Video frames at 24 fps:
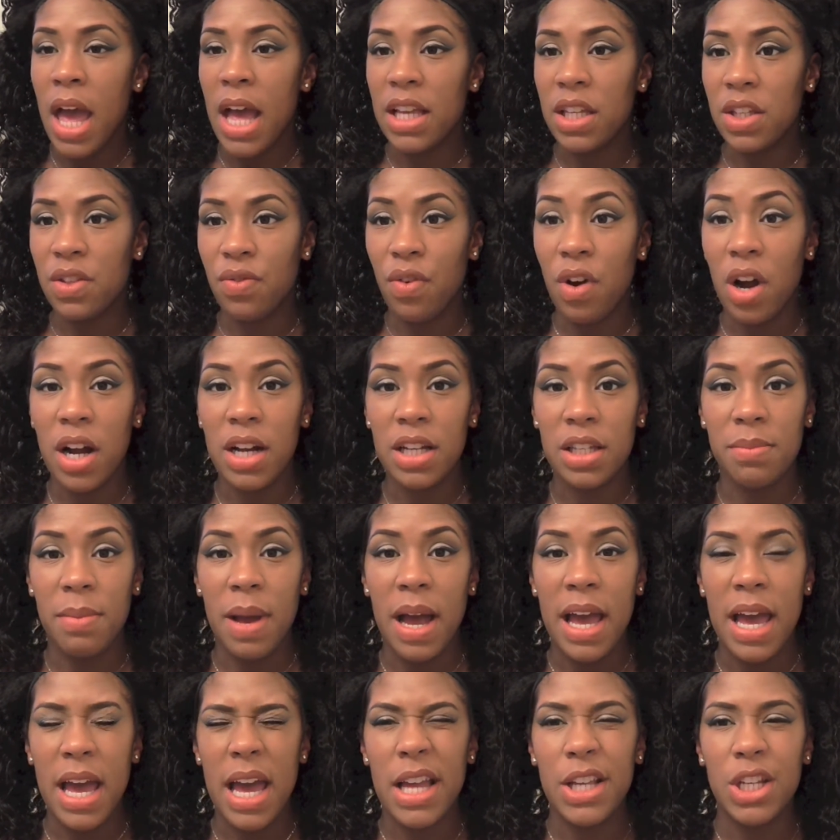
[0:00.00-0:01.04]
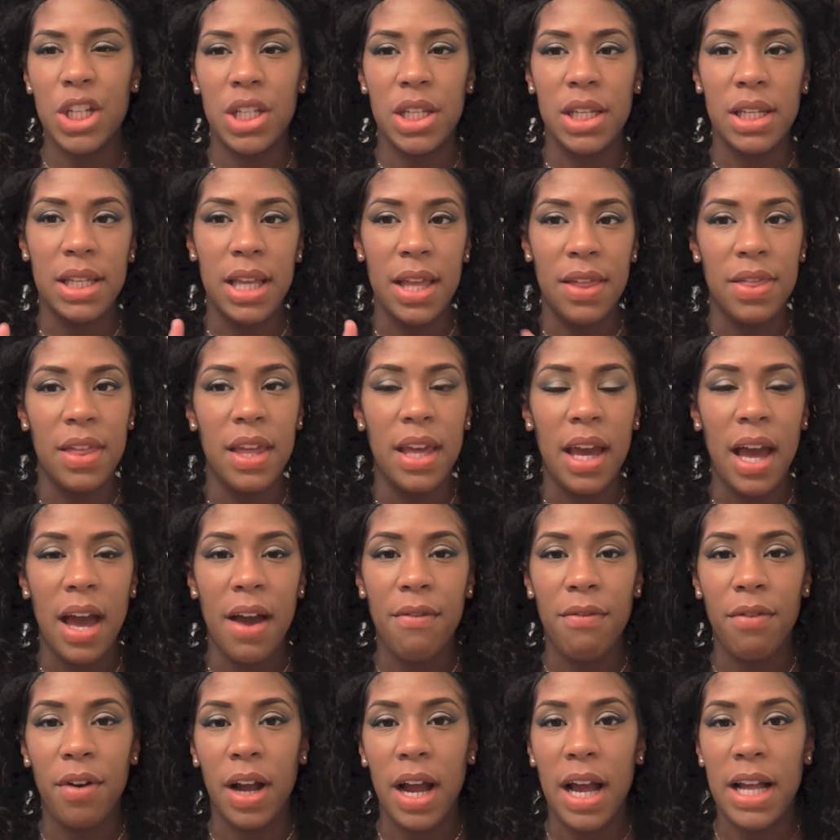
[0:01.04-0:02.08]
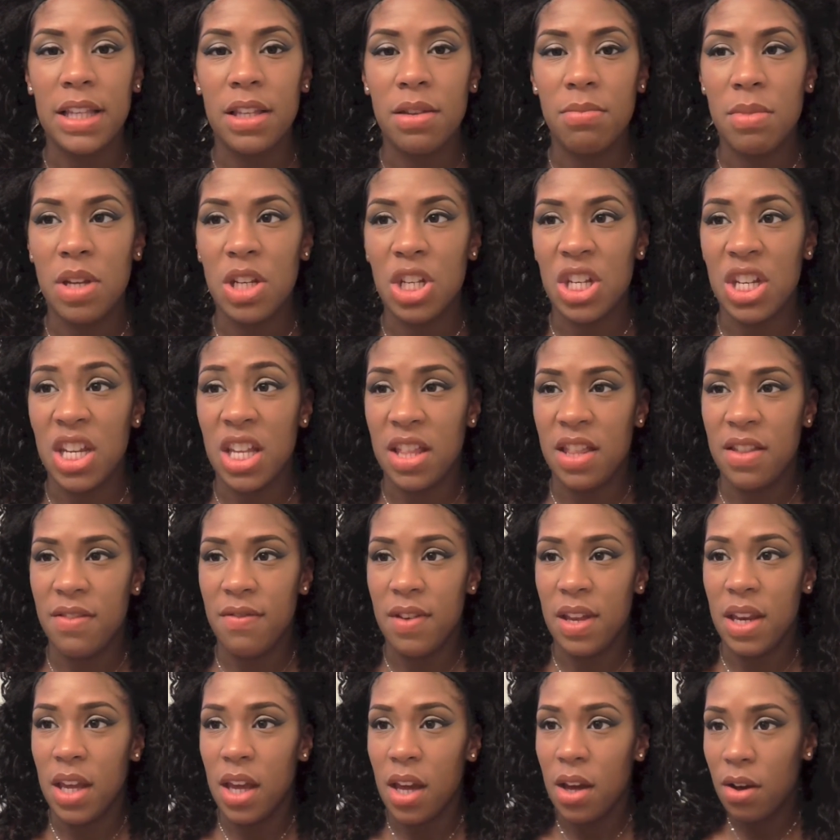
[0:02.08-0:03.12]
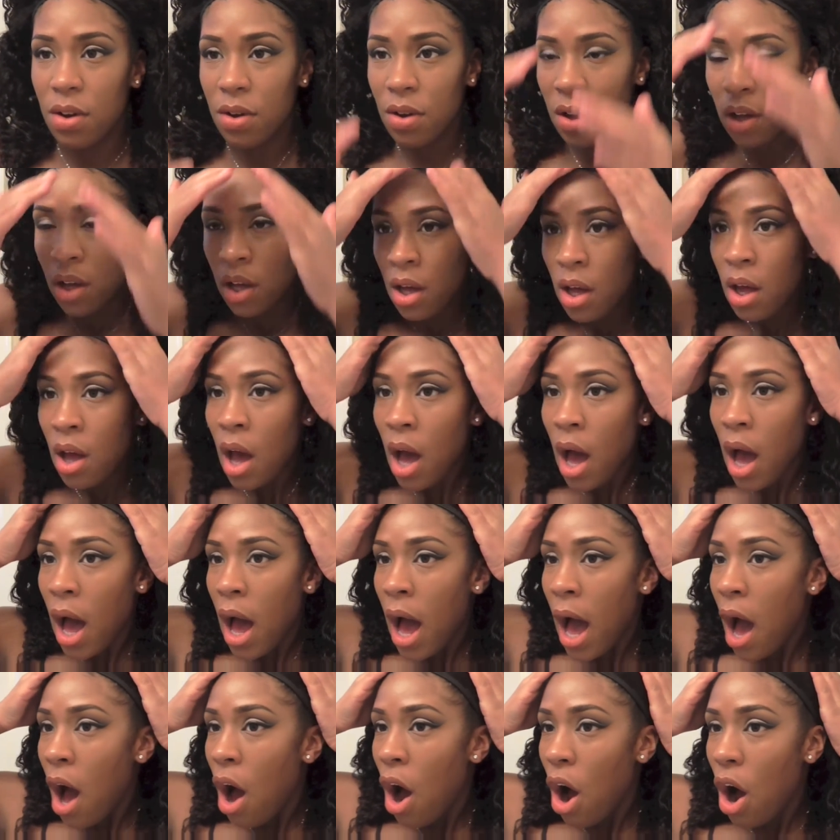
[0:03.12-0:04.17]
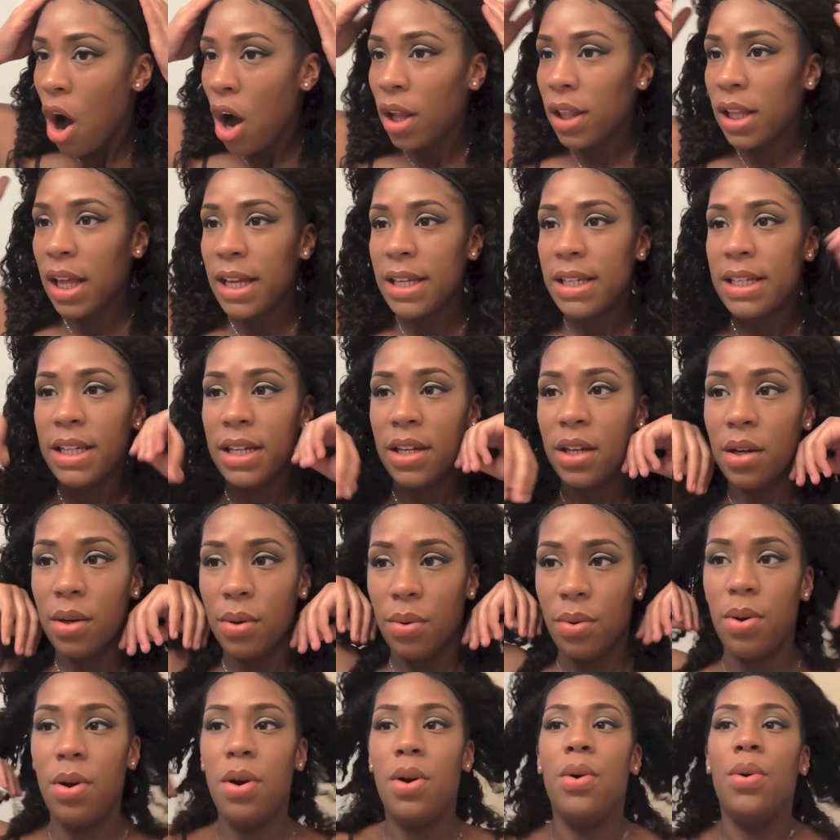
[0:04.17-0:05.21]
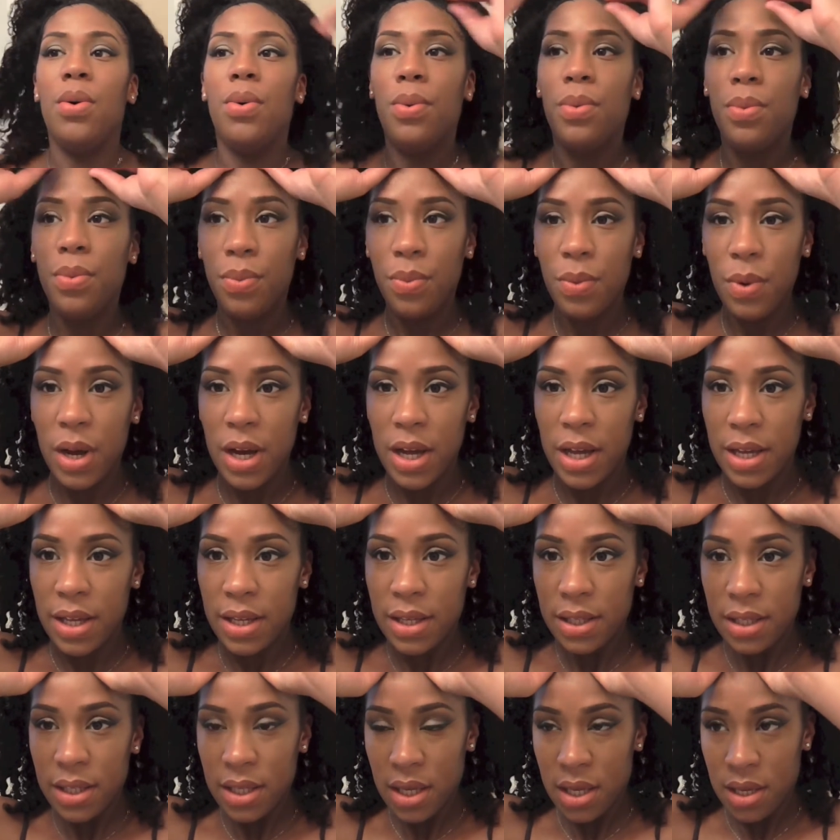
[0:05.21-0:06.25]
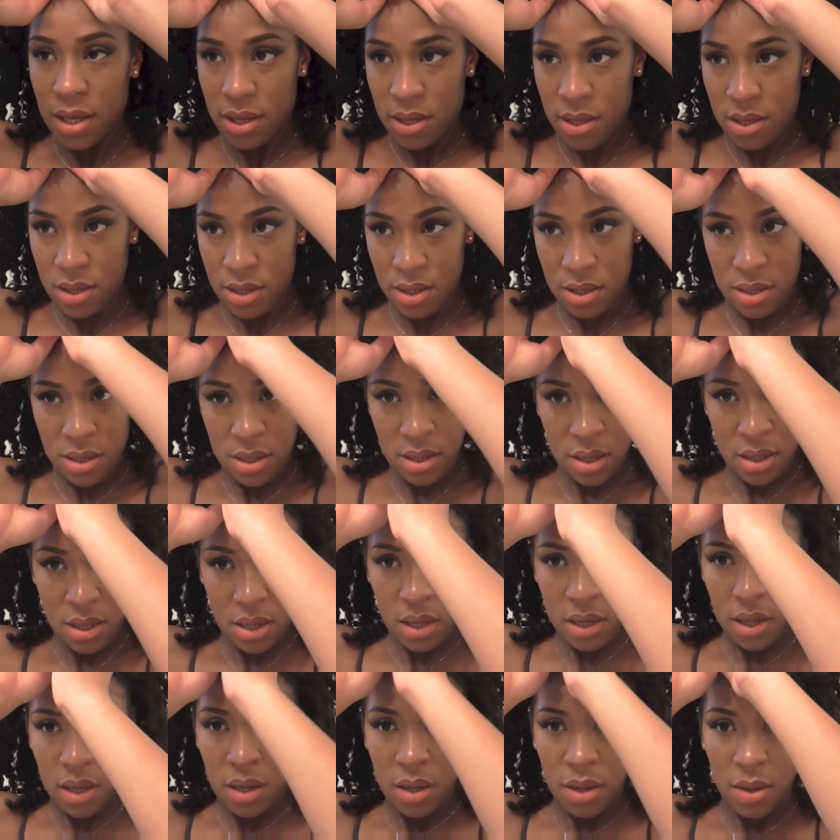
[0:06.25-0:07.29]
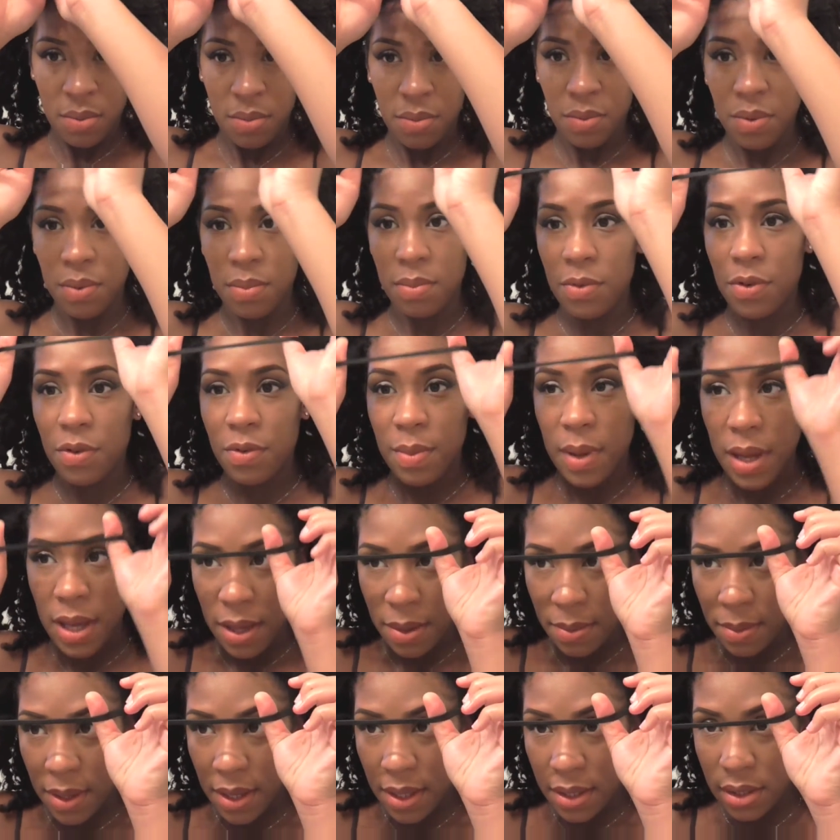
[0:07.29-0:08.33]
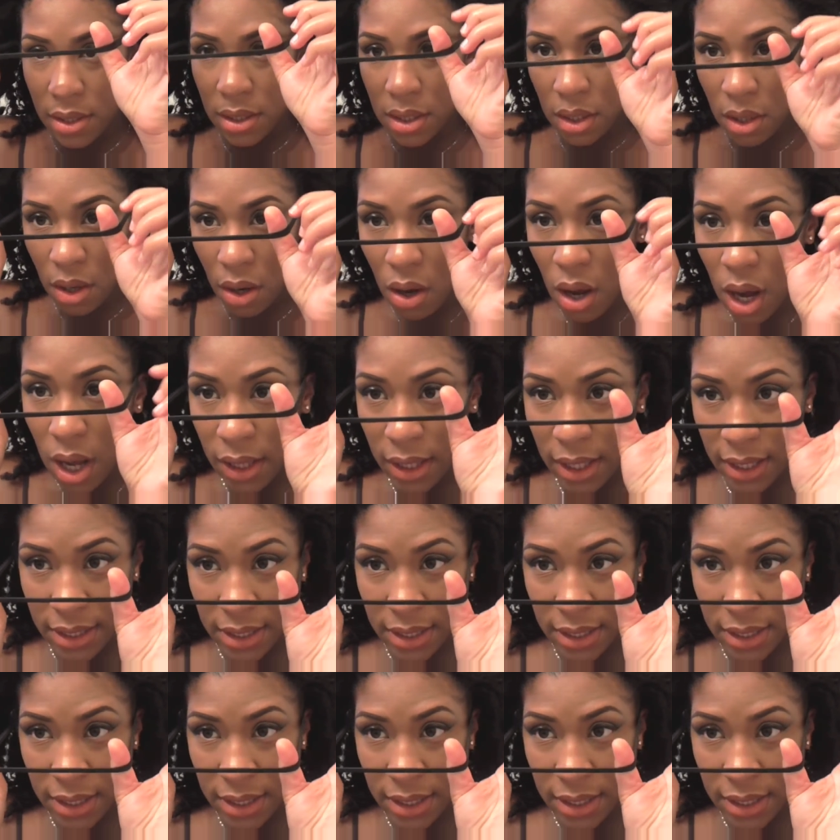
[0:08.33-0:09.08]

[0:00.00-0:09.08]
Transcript: As far as my edges, because I think I forgot to mention in the video, all I did was remove my headband. So all